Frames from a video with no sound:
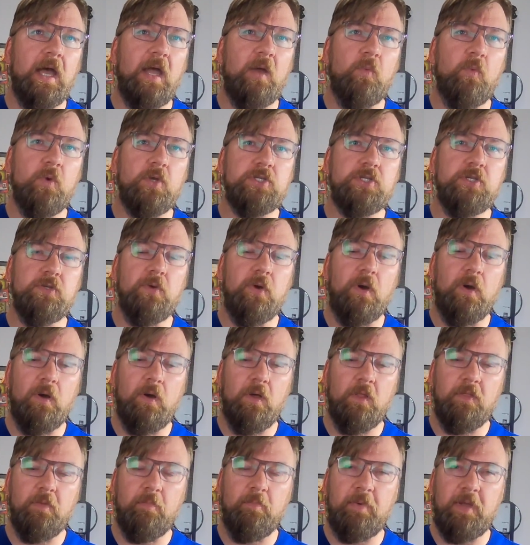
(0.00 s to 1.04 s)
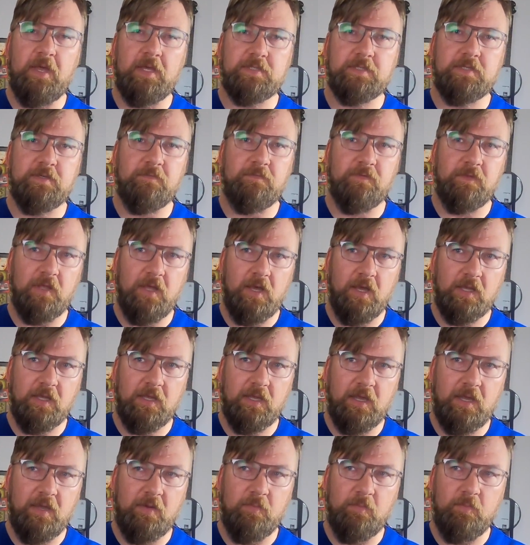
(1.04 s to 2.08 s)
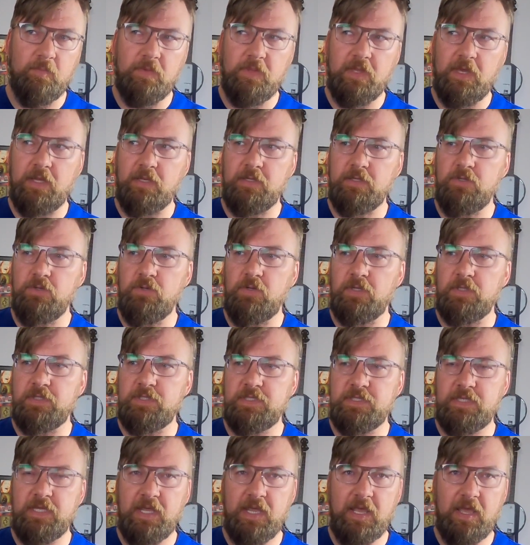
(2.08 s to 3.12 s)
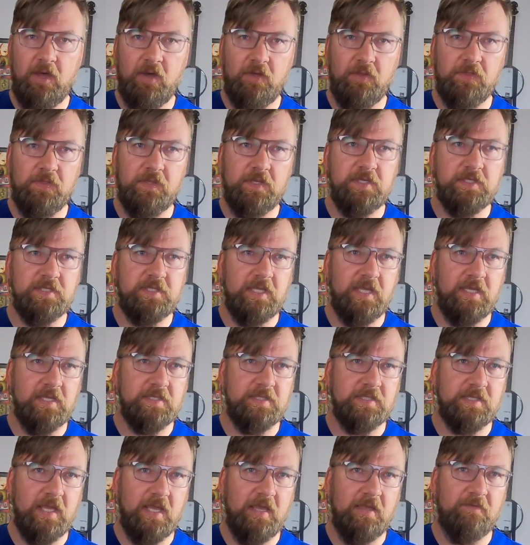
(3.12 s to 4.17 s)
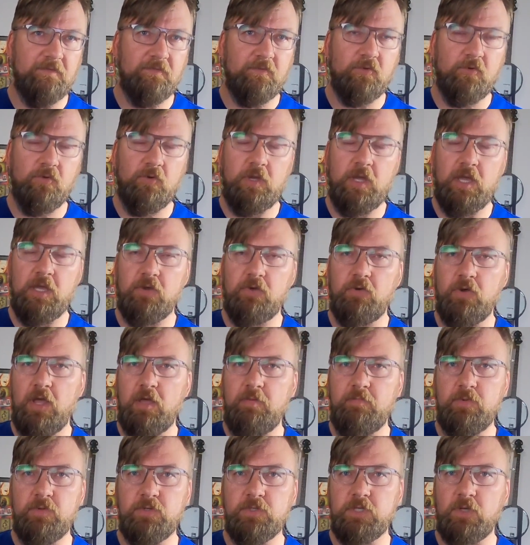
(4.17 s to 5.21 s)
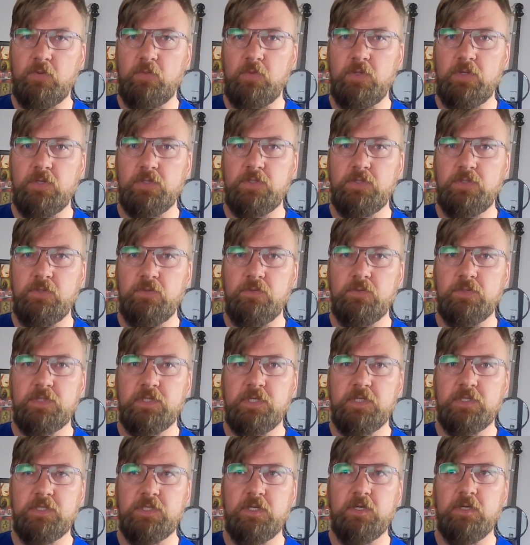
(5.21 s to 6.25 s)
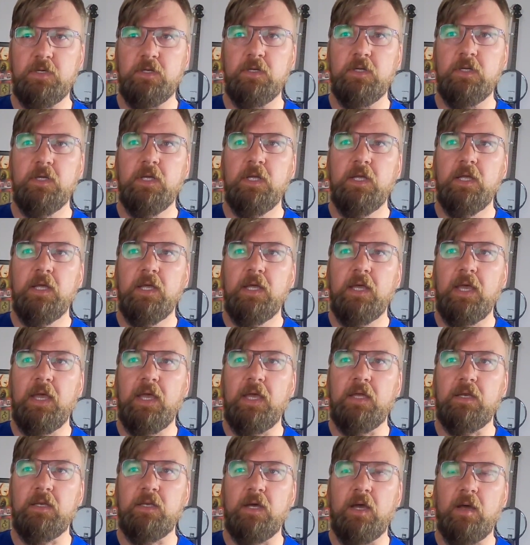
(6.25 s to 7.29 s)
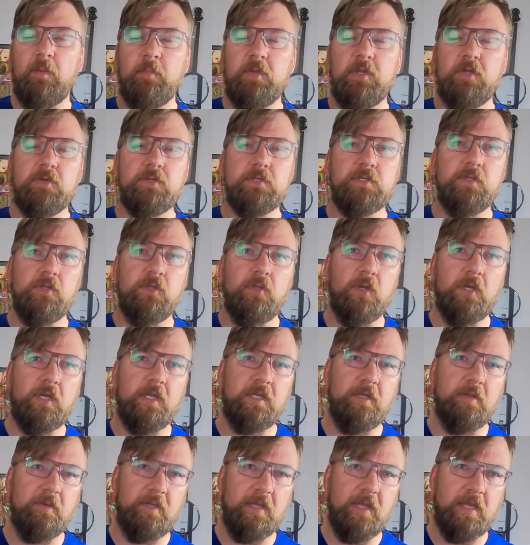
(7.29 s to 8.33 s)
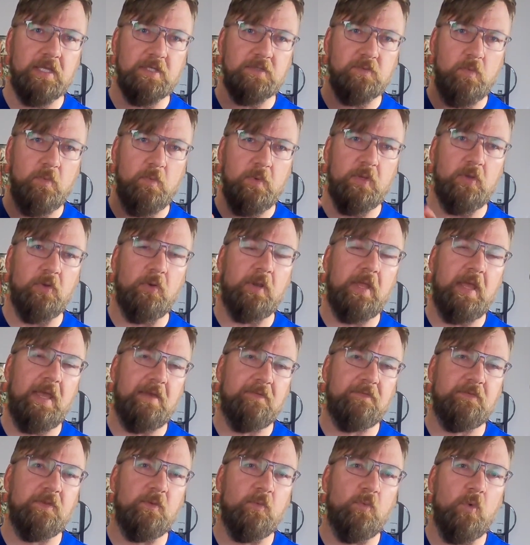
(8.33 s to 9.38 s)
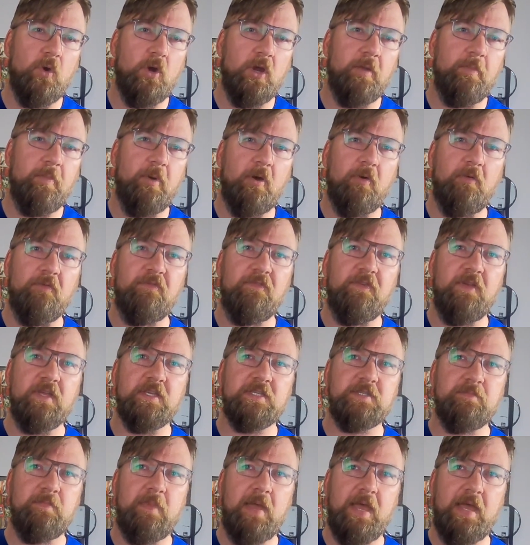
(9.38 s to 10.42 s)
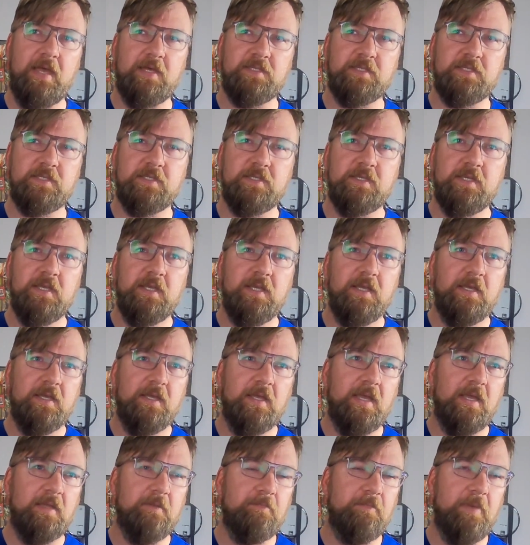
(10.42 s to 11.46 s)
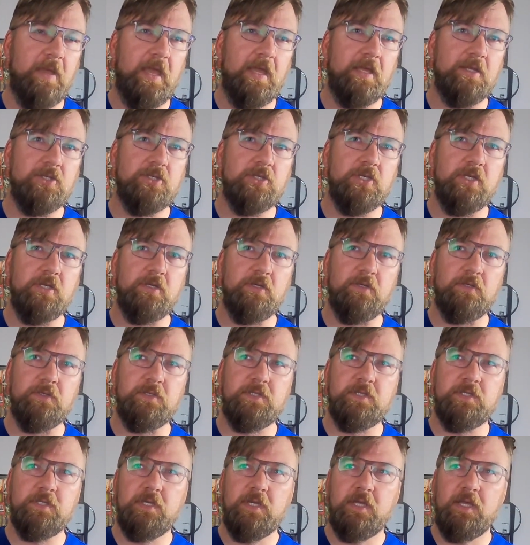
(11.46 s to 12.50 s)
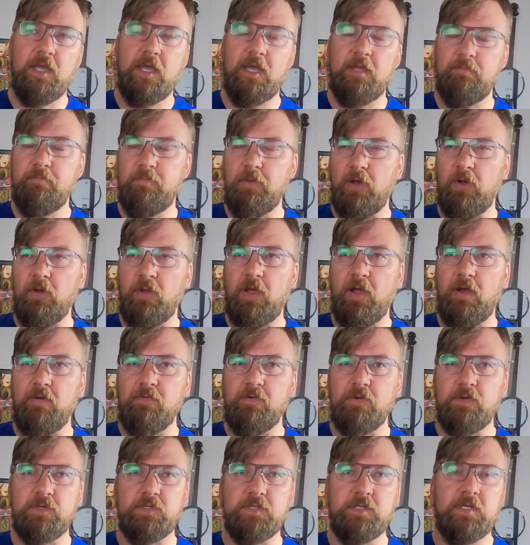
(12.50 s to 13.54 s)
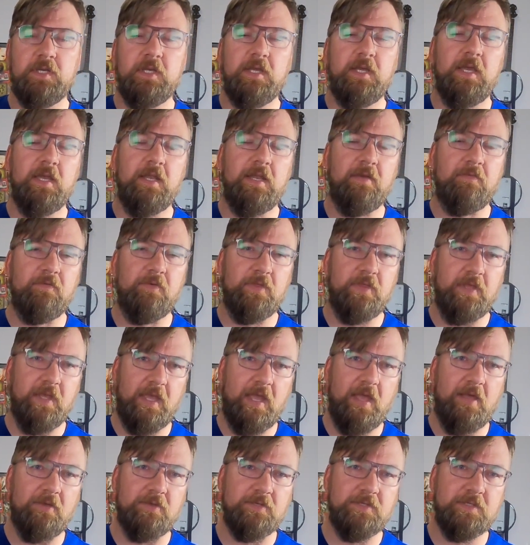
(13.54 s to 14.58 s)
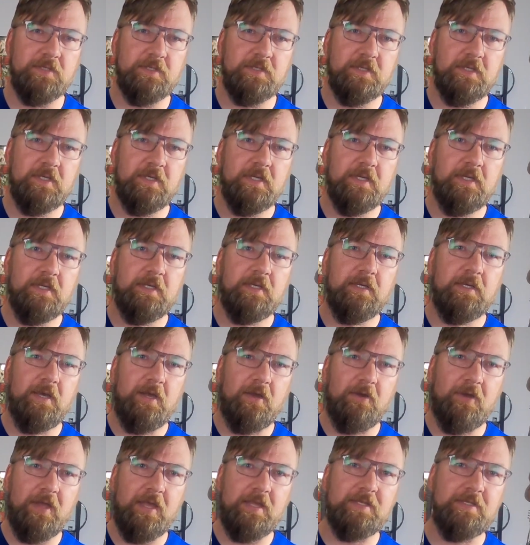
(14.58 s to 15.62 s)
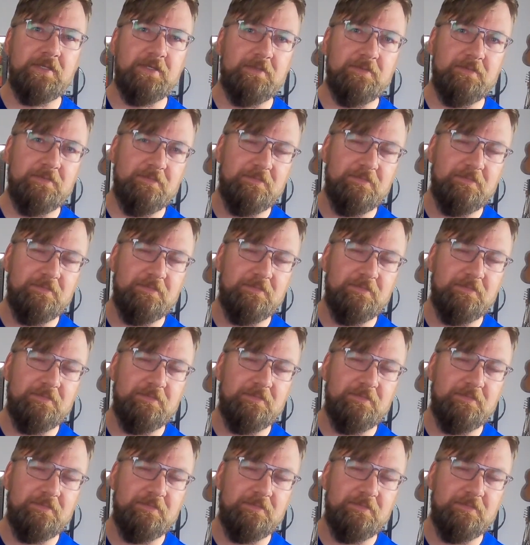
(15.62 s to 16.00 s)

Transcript: I wish you all the best of luck, that you can stay healthy, stay safe, create great music with your students this year. And here's the look into days when we don't have to worry about face masks and band shields and bell covers and everything else. All right?